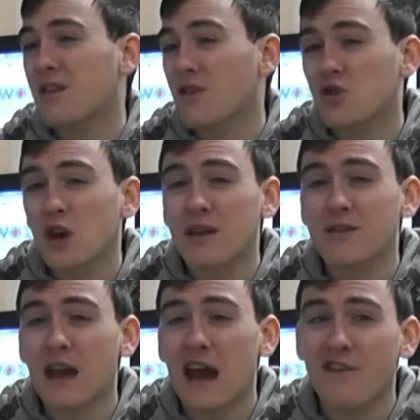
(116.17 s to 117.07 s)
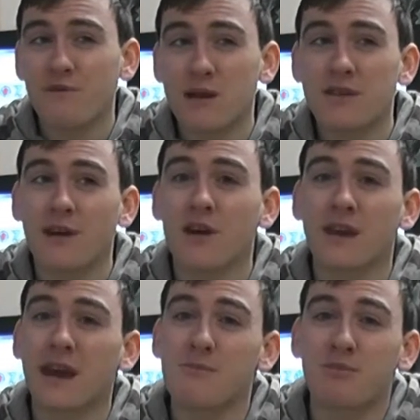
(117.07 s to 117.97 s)
our trains halfway there,
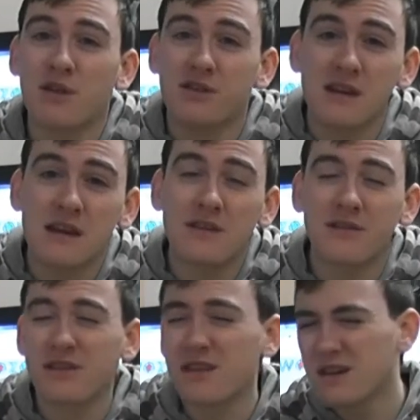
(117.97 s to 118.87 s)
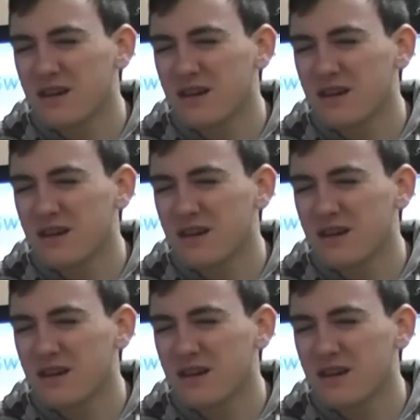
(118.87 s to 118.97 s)
then get buses, and